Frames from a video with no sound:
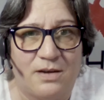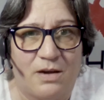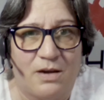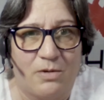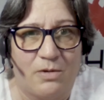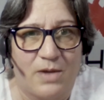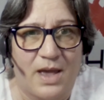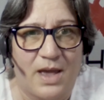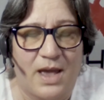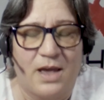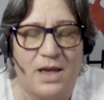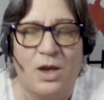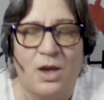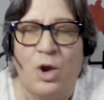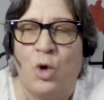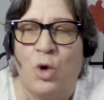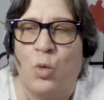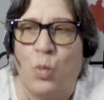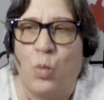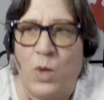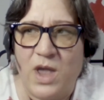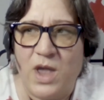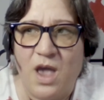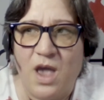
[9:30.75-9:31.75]
Okay.
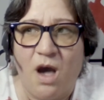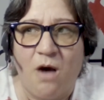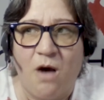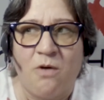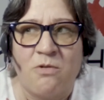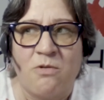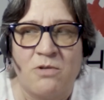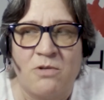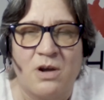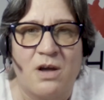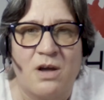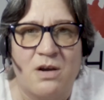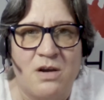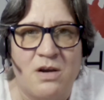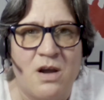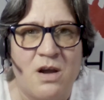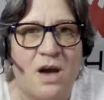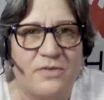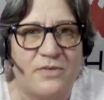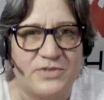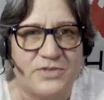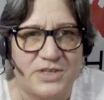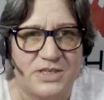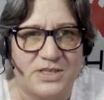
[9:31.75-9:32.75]
We own
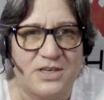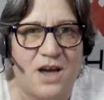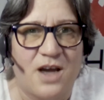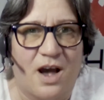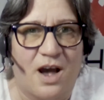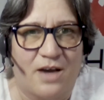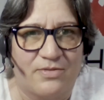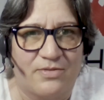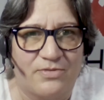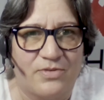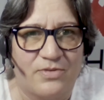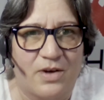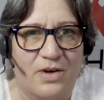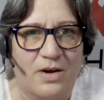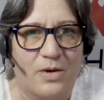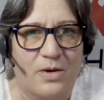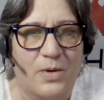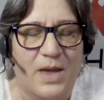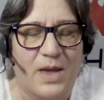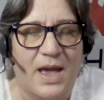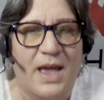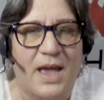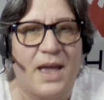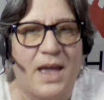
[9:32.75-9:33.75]
enough stuff.
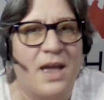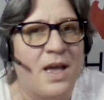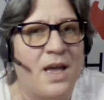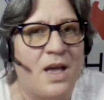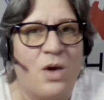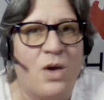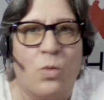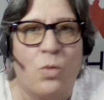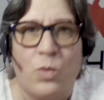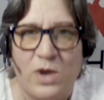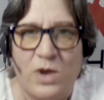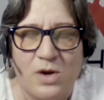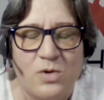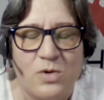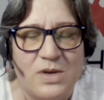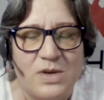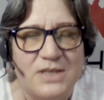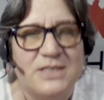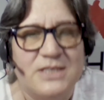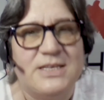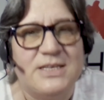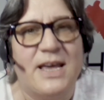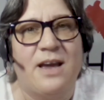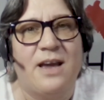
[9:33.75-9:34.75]
Okay. We don't
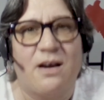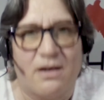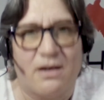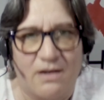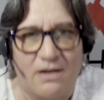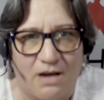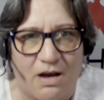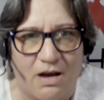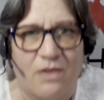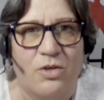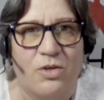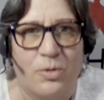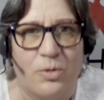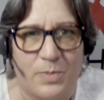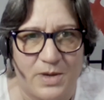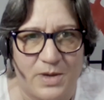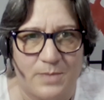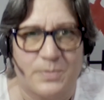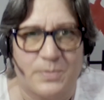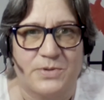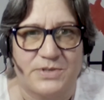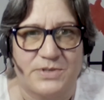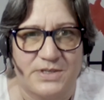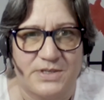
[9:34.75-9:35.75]
need to take on other
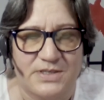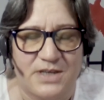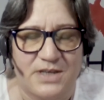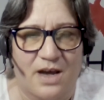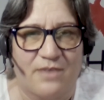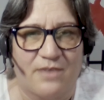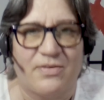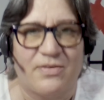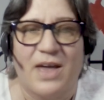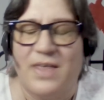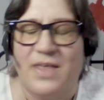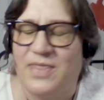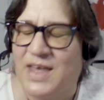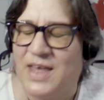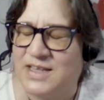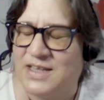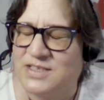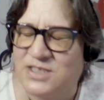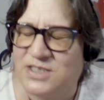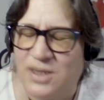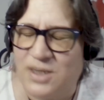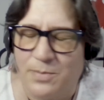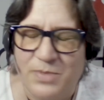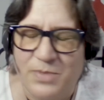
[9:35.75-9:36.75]
people's stuff. And
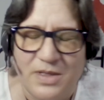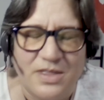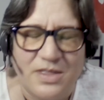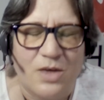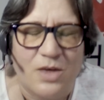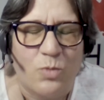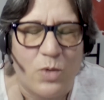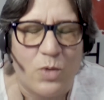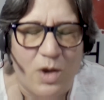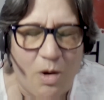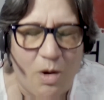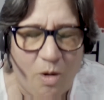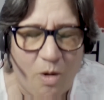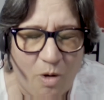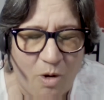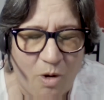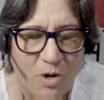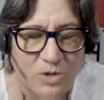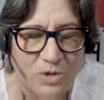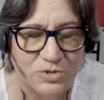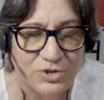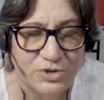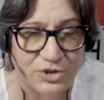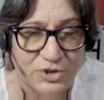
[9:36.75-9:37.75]
that's something that we
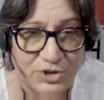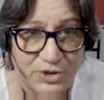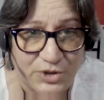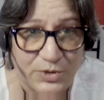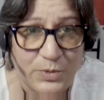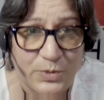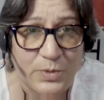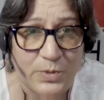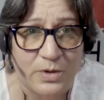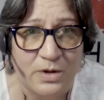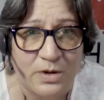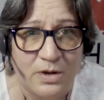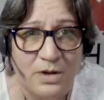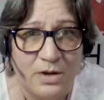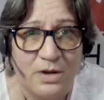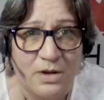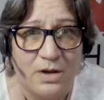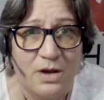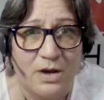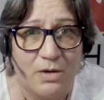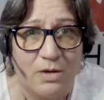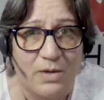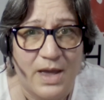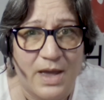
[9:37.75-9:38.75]
all do.
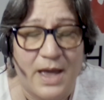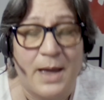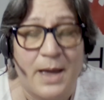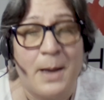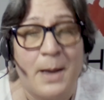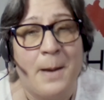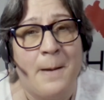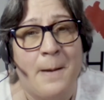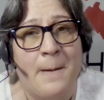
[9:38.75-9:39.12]
Okay.